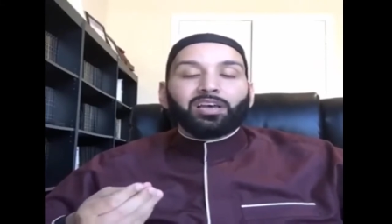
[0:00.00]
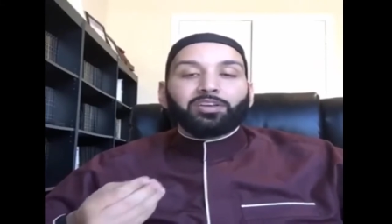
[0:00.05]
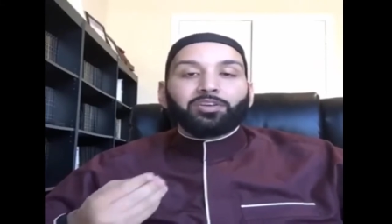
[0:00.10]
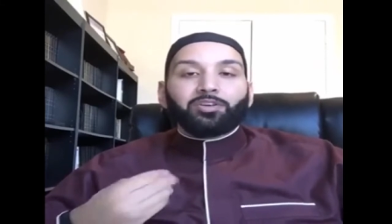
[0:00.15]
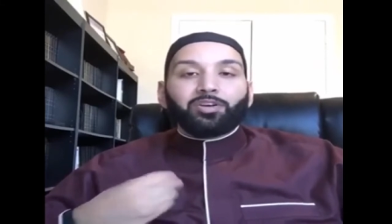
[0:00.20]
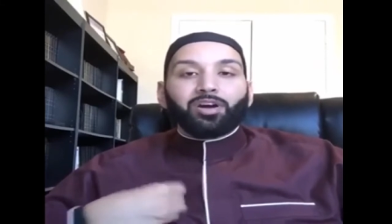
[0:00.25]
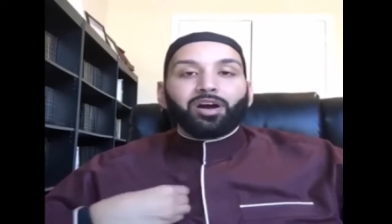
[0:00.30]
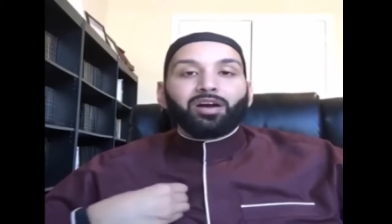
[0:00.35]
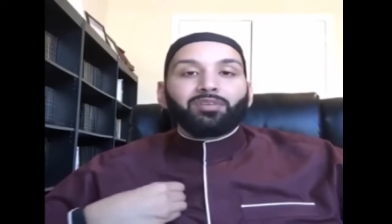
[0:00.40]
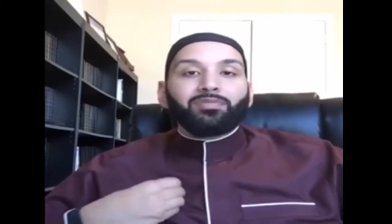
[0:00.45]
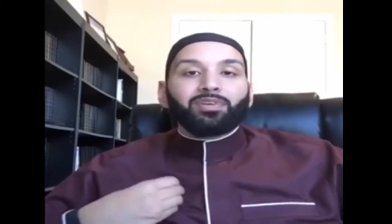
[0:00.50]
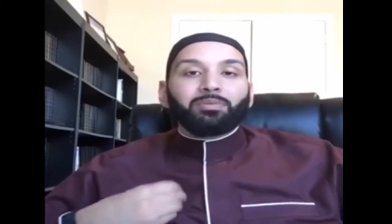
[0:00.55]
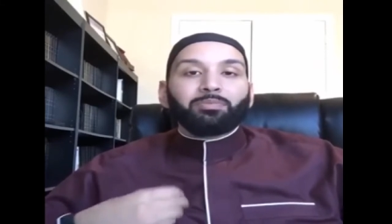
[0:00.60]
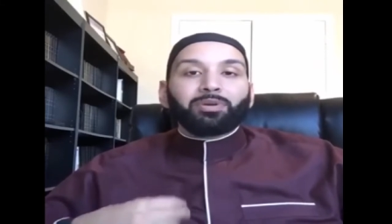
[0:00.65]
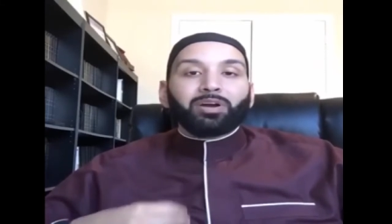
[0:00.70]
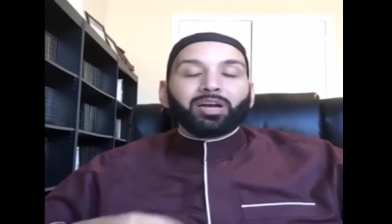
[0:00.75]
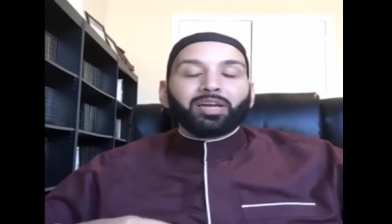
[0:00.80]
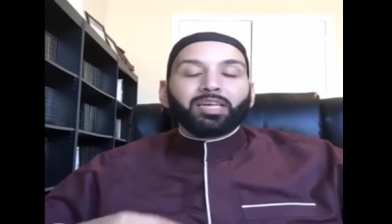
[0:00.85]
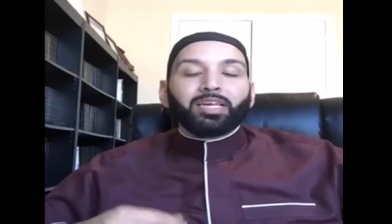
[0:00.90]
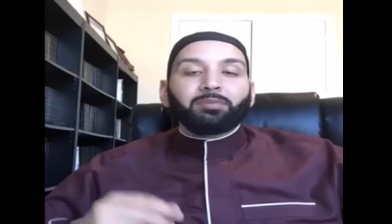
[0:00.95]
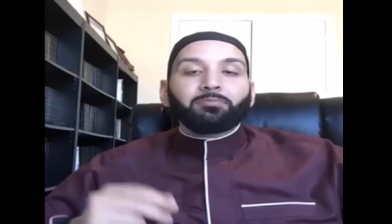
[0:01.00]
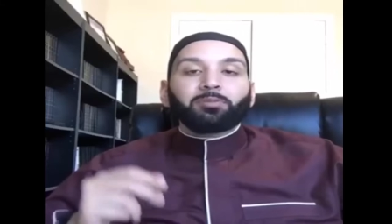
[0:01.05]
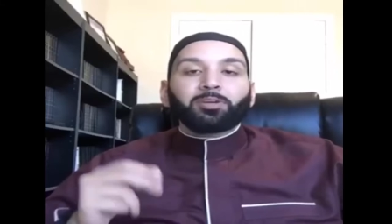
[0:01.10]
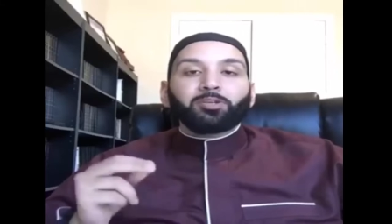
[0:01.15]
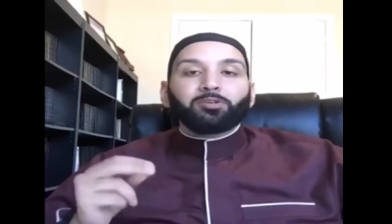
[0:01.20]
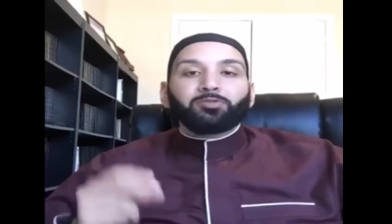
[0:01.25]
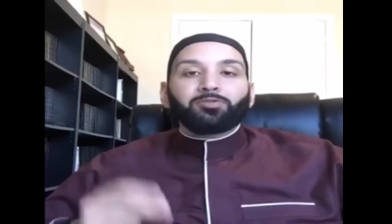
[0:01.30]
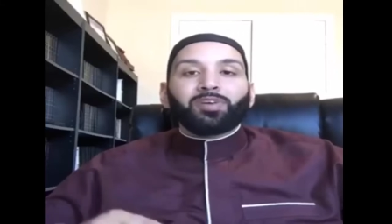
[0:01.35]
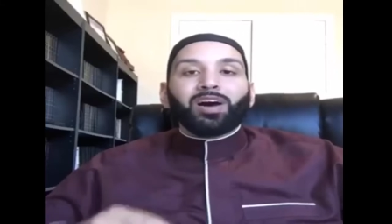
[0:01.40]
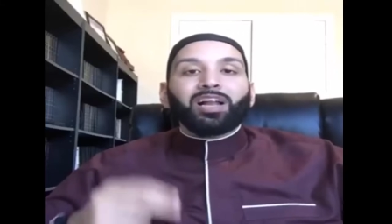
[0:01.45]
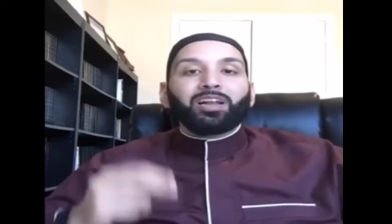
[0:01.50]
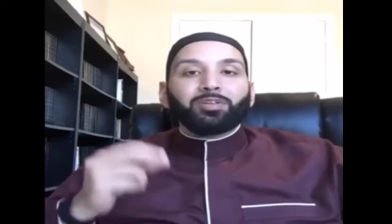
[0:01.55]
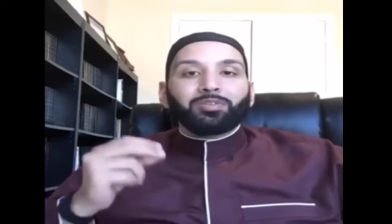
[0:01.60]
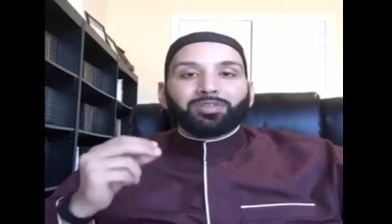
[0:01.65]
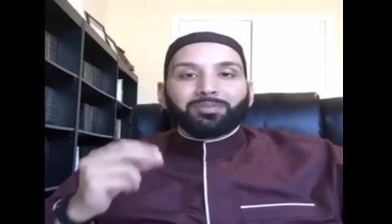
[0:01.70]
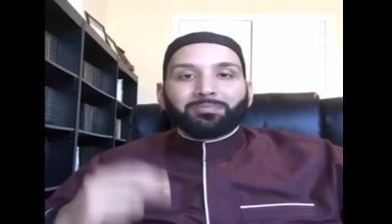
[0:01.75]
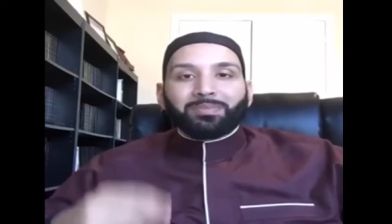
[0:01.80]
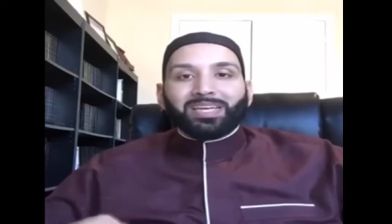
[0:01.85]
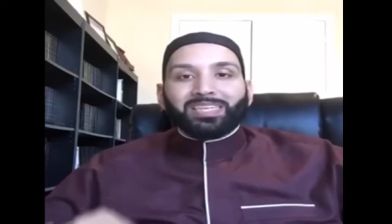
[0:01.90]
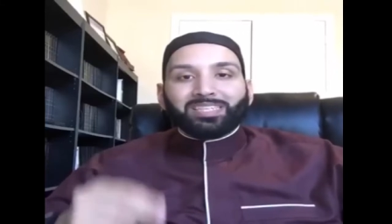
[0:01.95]
You're of Ibrahim when you follow
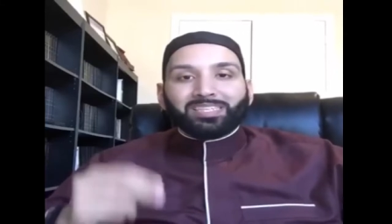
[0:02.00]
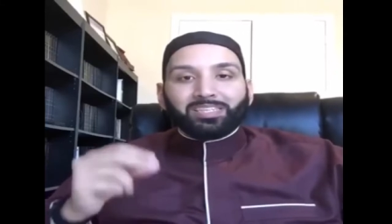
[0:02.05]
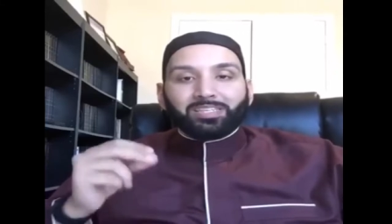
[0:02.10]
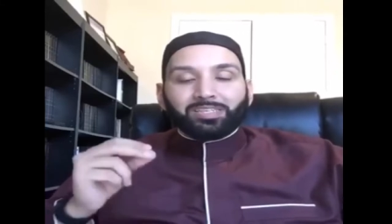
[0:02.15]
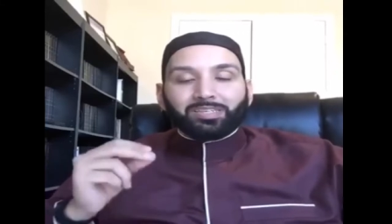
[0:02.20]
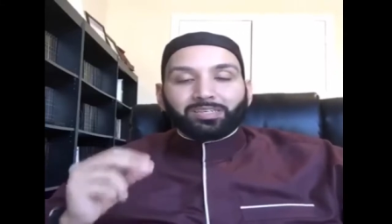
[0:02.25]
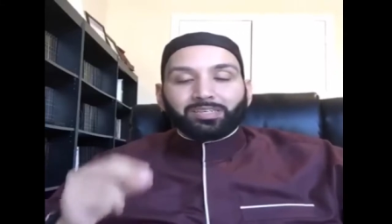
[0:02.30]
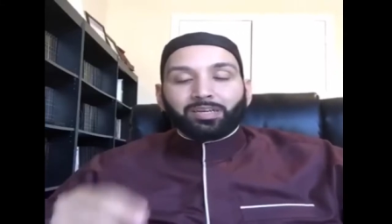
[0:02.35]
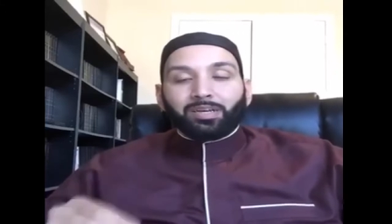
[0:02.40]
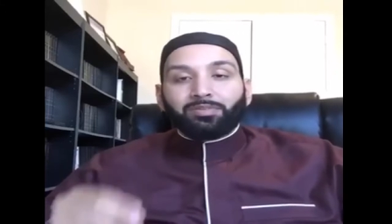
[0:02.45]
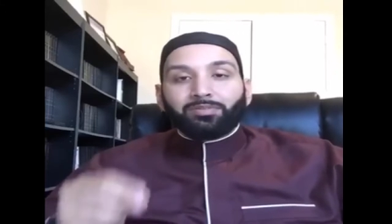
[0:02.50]
the message of,